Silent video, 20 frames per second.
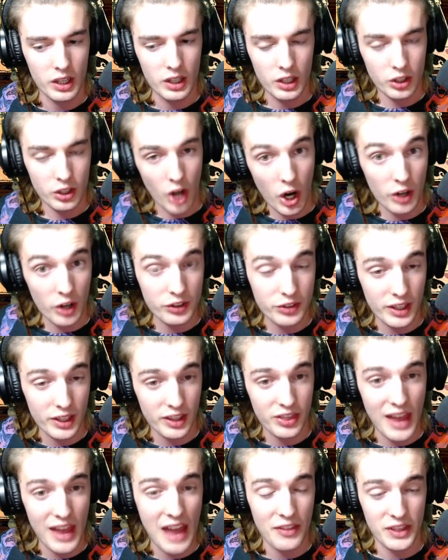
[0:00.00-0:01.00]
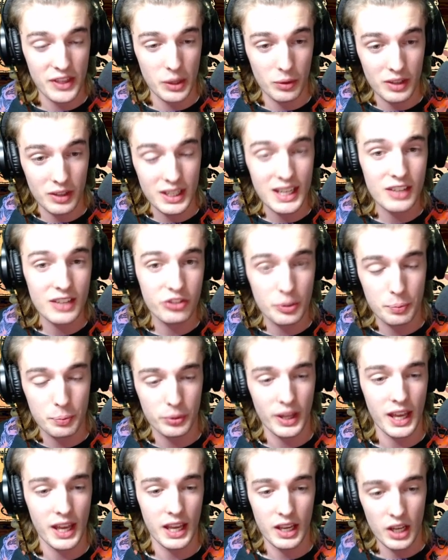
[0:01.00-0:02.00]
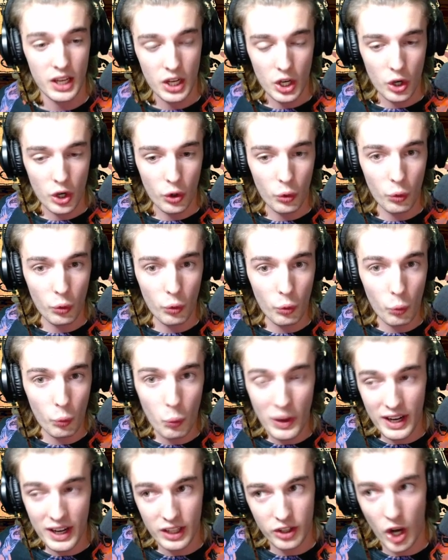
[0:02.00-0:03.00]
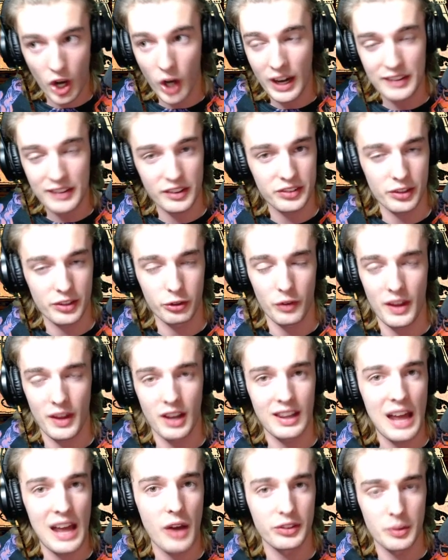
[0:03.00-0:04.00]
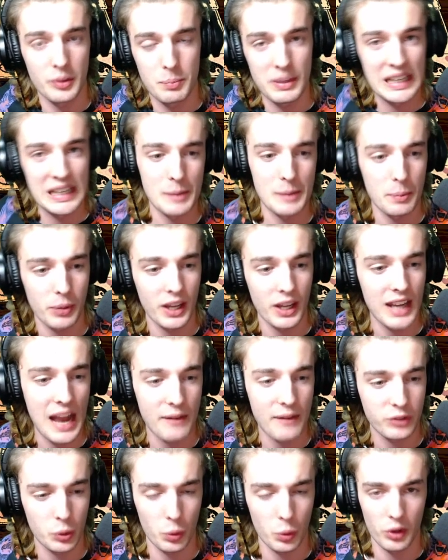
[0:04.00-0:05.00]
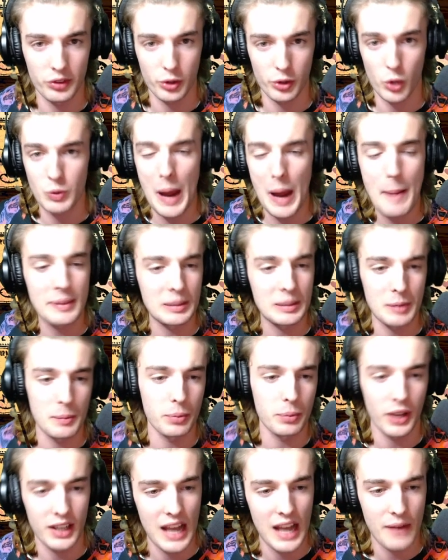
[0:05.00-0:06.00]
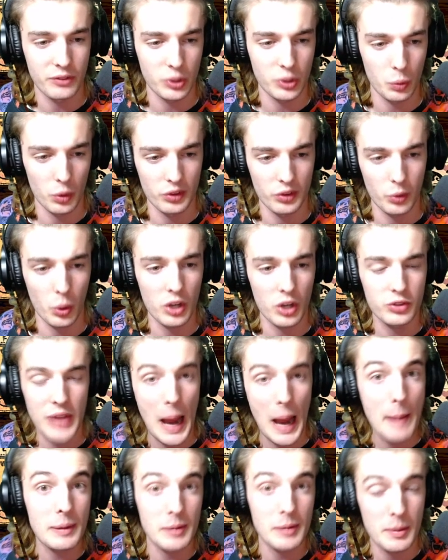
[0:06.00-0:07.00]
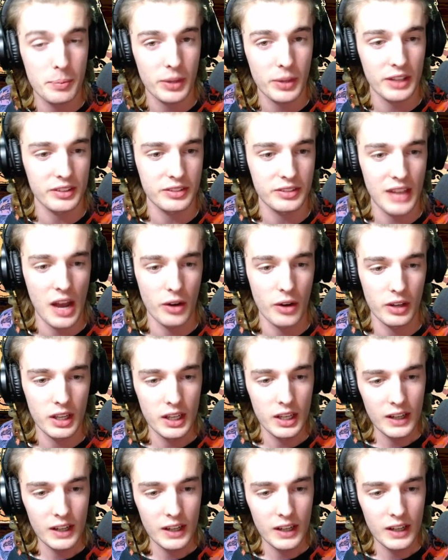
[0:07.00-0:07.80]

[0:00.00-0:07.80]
cards like that you need to play when a card has a sigil that allows a bee to be played afterwards, or a rabbit to be played afterwards, or a dam to be placed down.